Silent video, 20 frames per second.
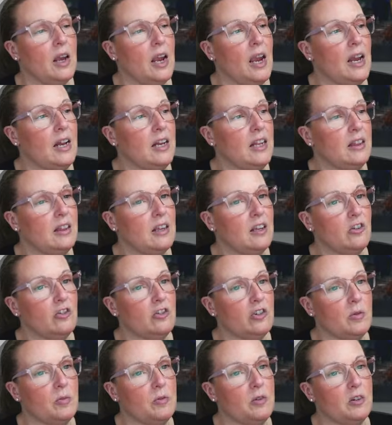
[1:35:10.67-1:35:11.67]
Anything
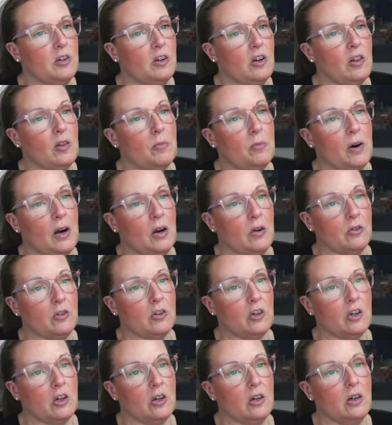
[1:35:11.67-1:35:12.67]
shipped to the
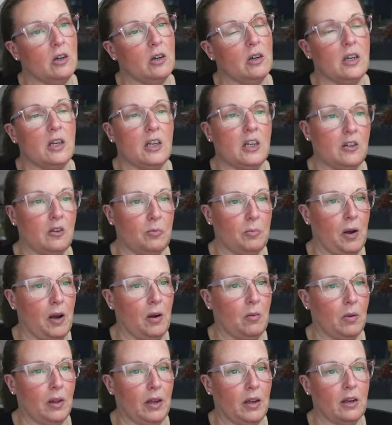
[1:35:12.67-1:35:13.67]
browser is
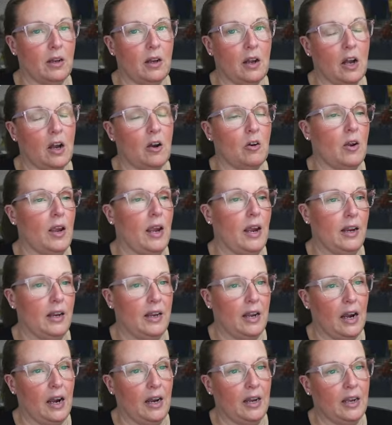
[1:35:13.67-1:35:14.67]
public. Okay,
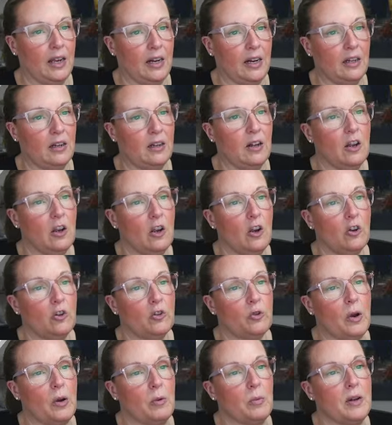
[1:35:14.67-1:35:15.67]
yeah, I get it.
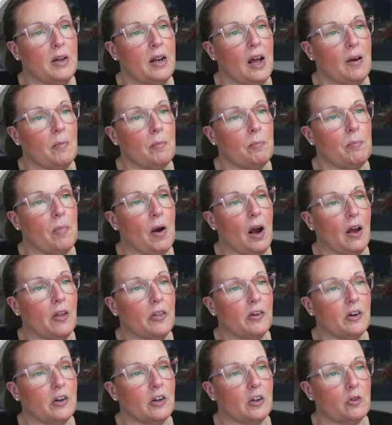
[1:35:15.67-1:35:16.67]
So I would not
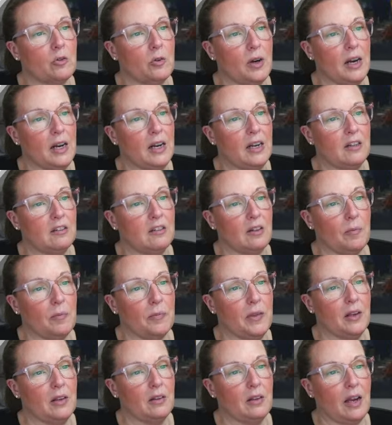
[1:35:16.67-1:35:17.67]
bother creating
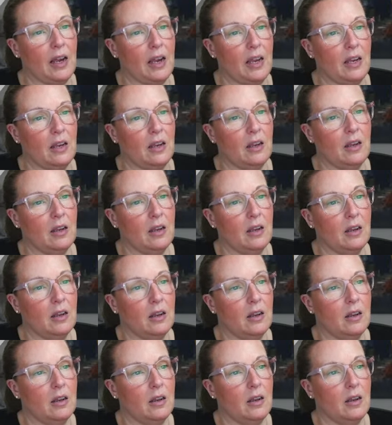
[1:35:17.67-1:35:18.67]
something like
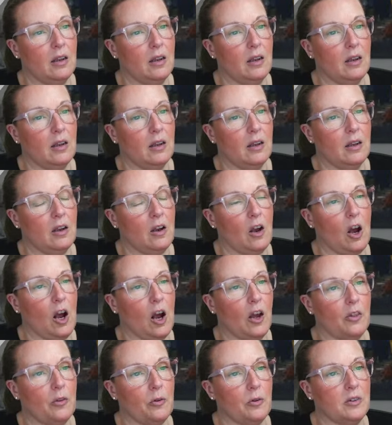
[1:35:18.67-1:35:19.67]

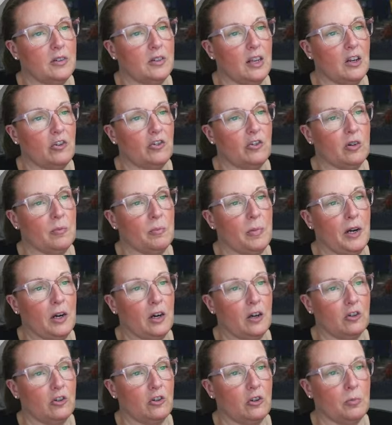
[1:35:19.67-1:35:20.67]
authorization
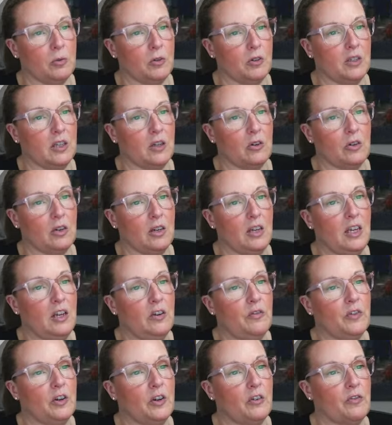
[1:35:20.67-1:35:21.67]
bearer super secret key
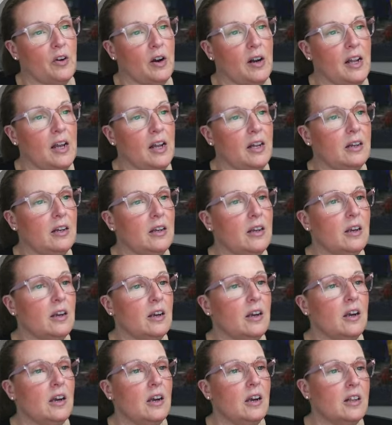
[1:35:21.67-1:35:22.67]
for your front end.
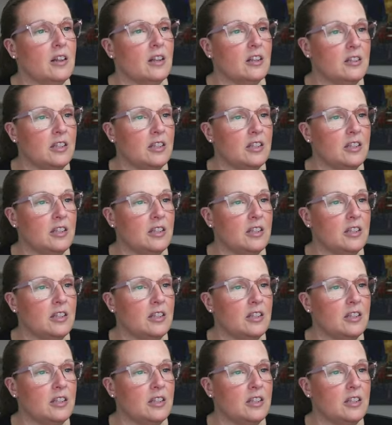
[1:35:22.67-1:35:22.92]
The